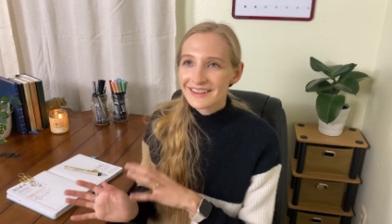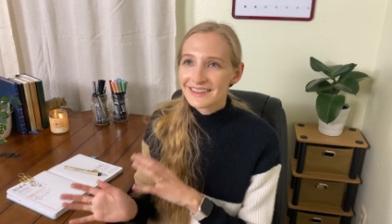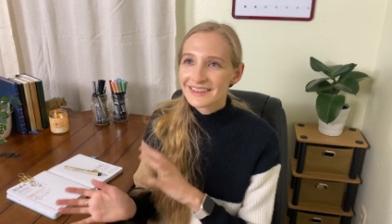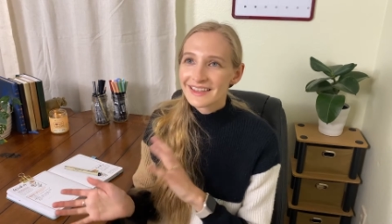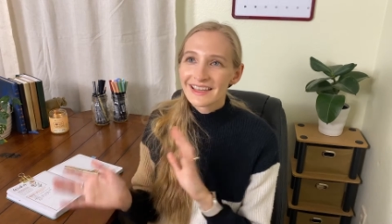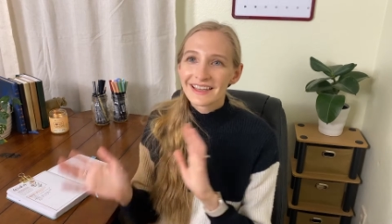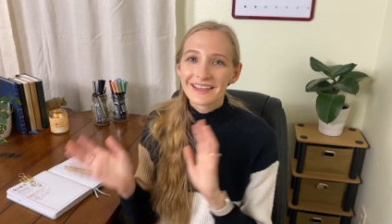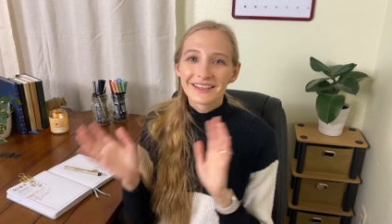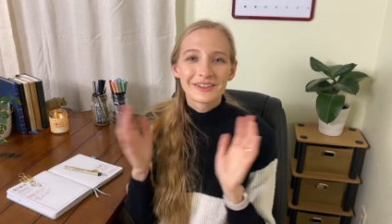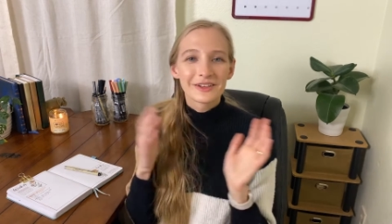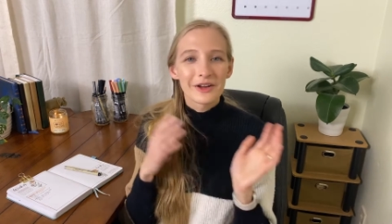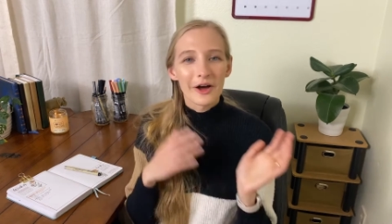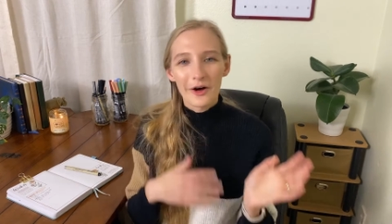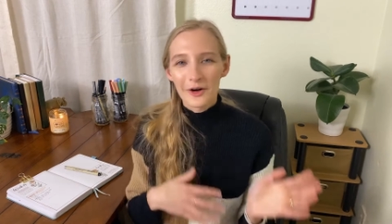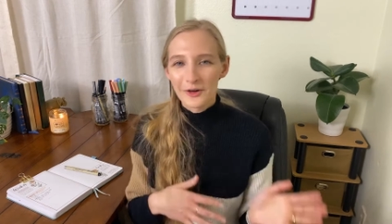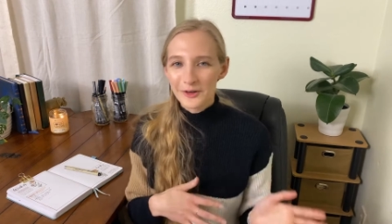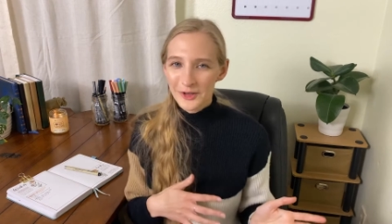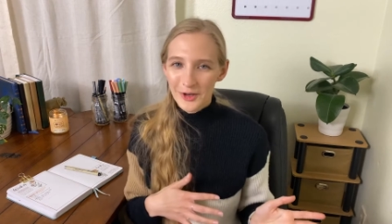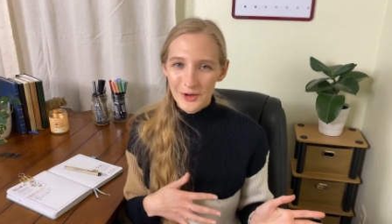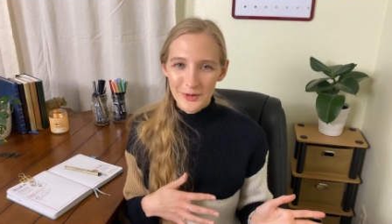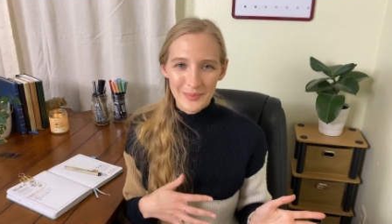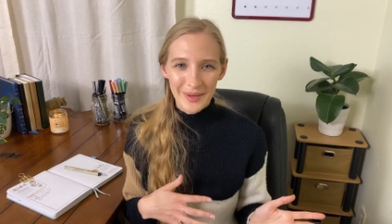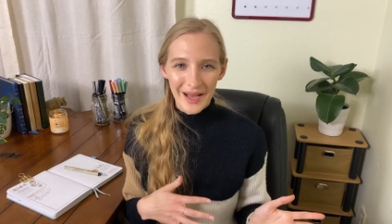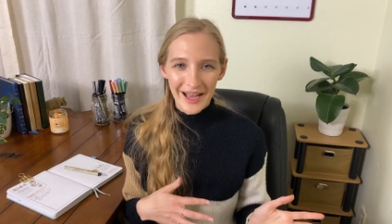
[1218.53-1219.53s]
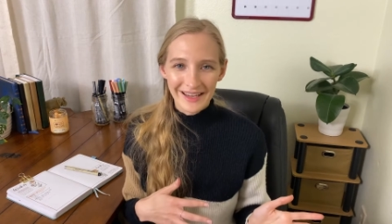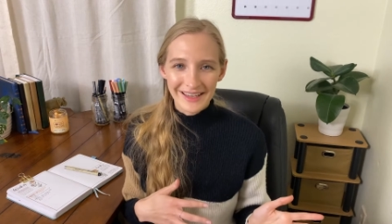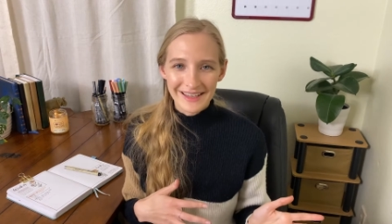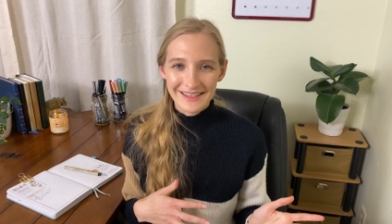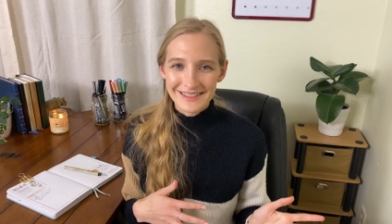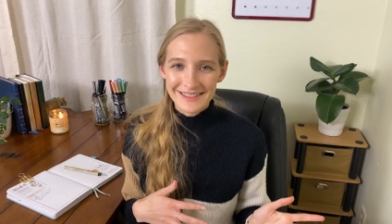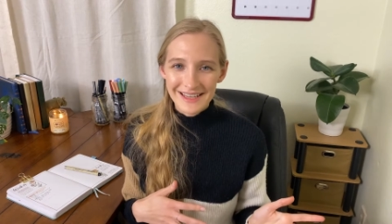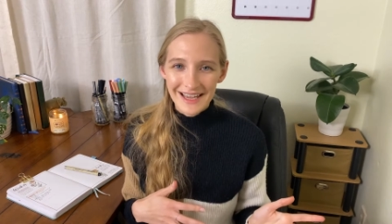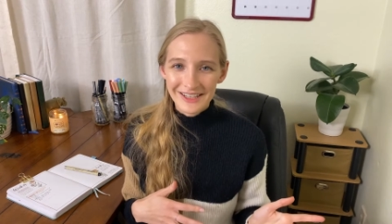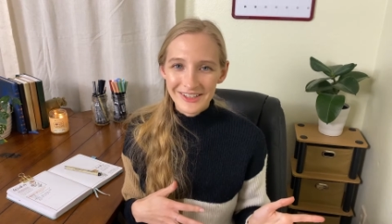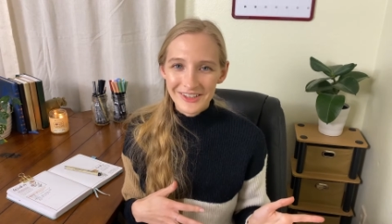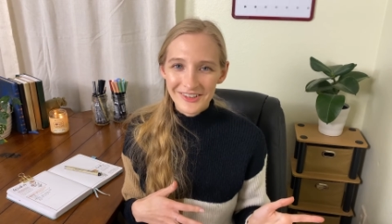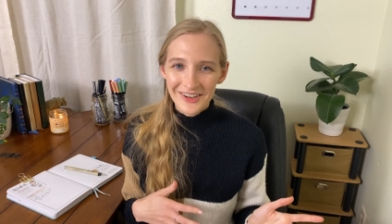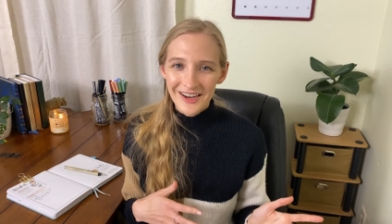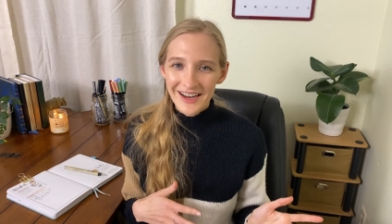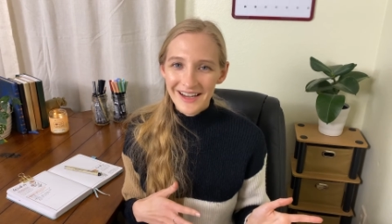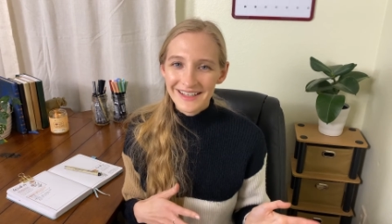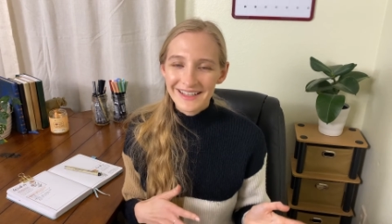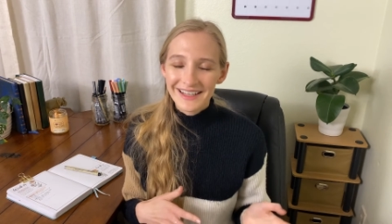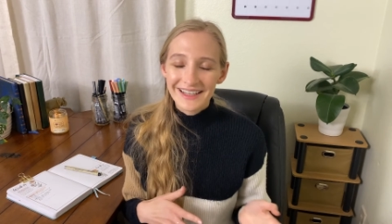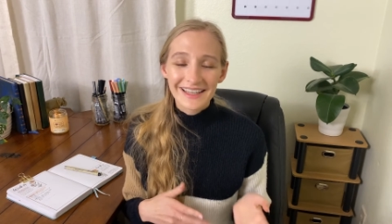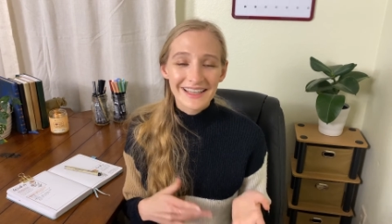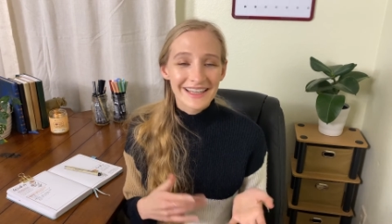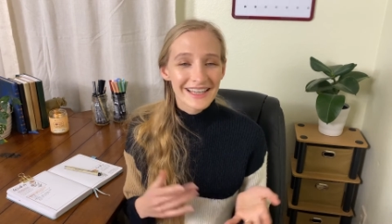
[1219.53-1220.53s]
then I'll go back and
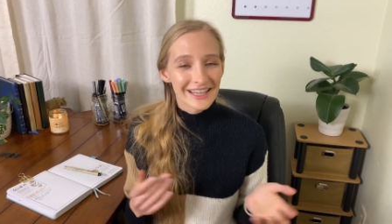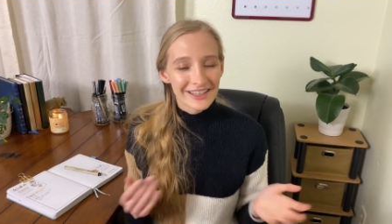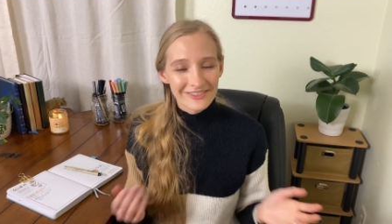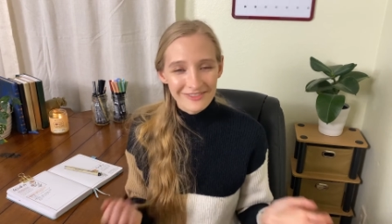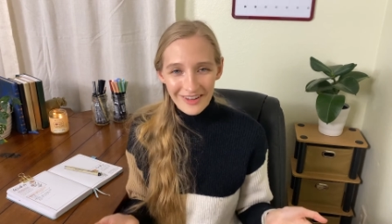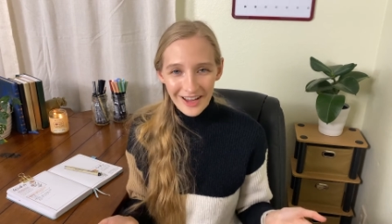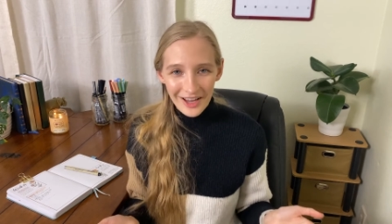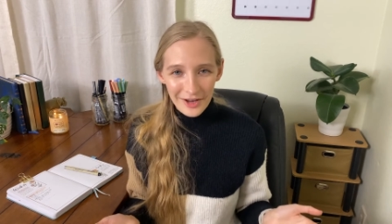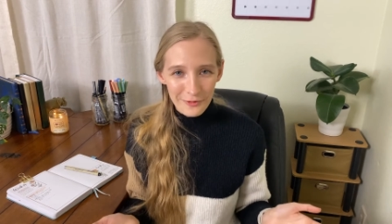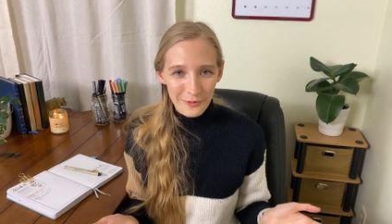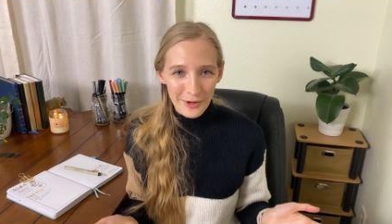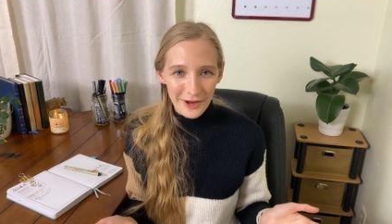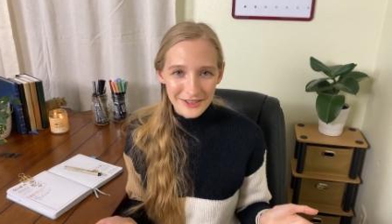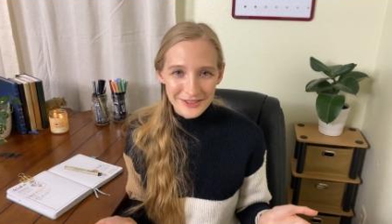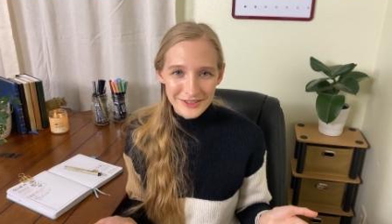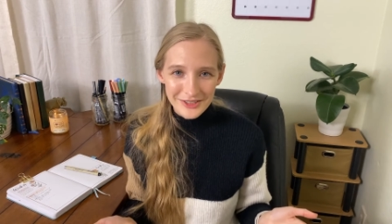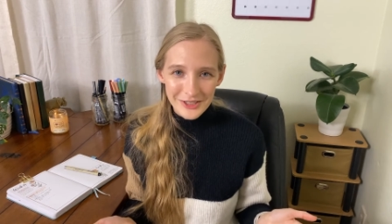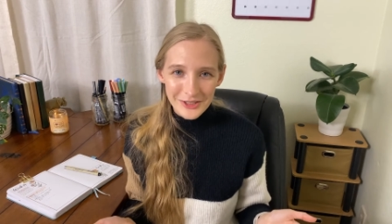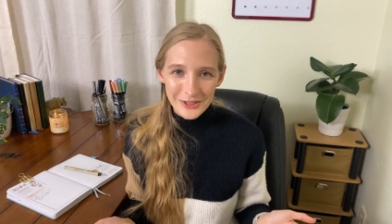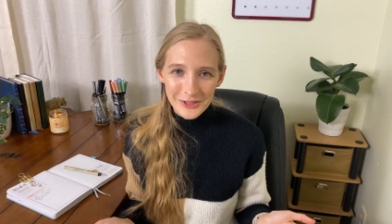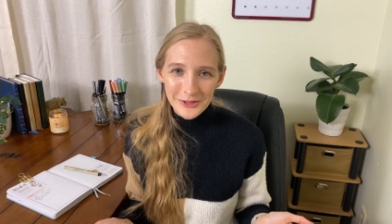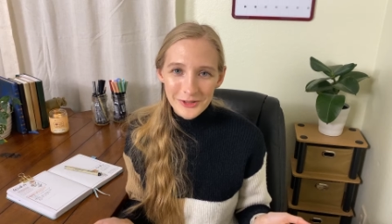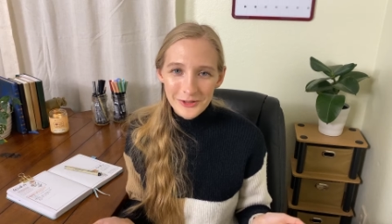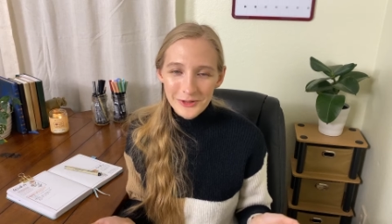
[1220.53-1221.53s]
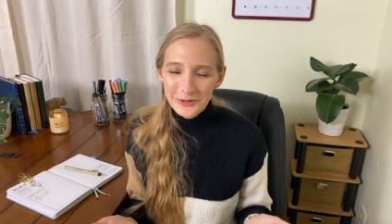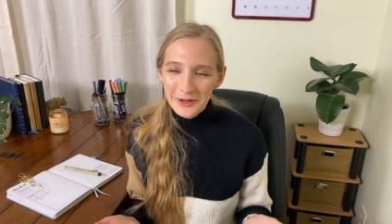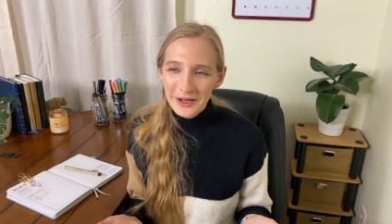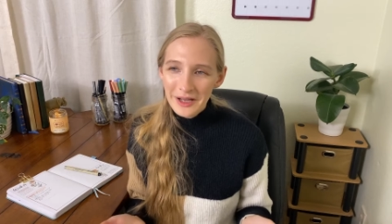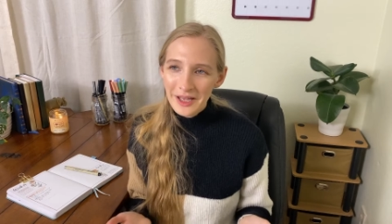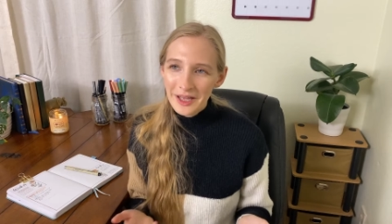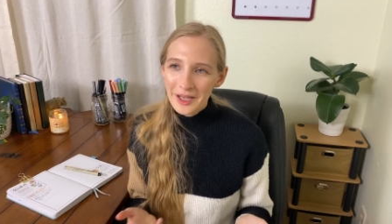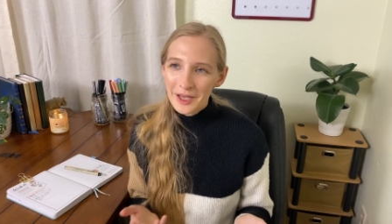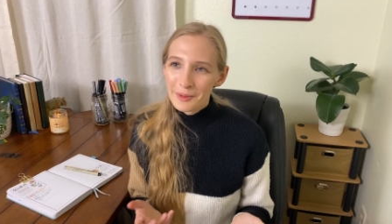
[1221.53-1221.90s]
decorate it if I want to,